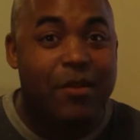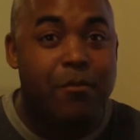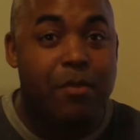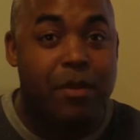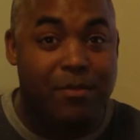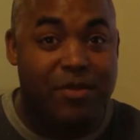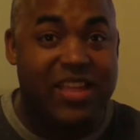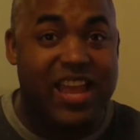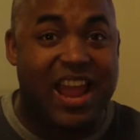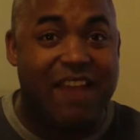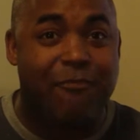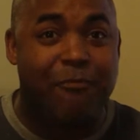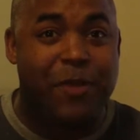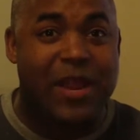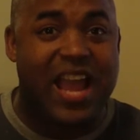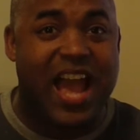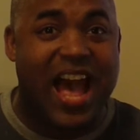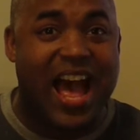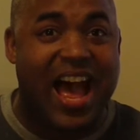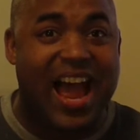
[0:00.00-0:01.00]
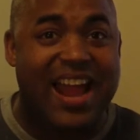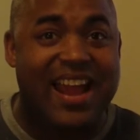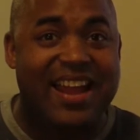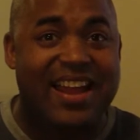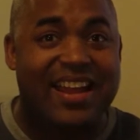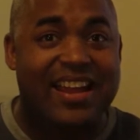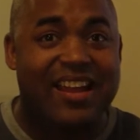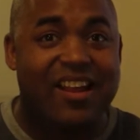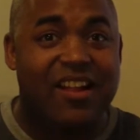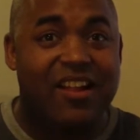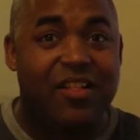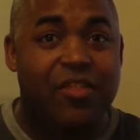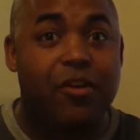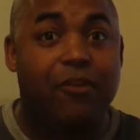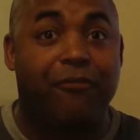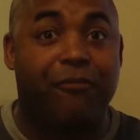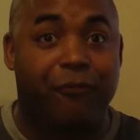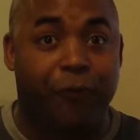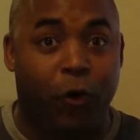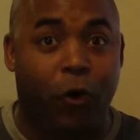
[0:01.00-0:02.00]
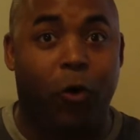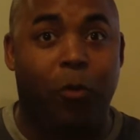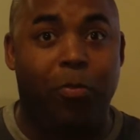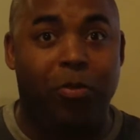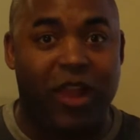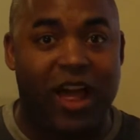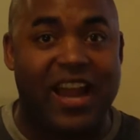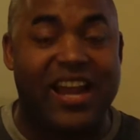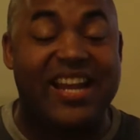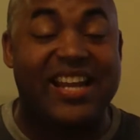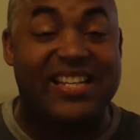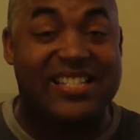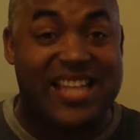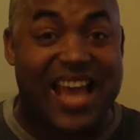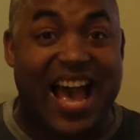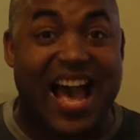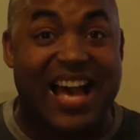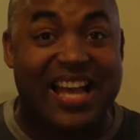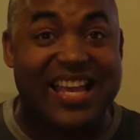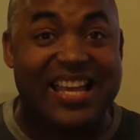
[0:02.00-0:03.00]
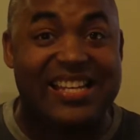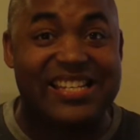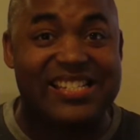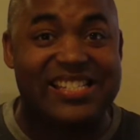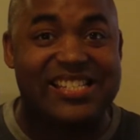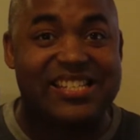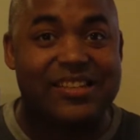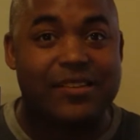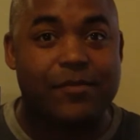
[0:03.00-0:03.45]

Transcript: Remember the FBI? The full-blooded Italians?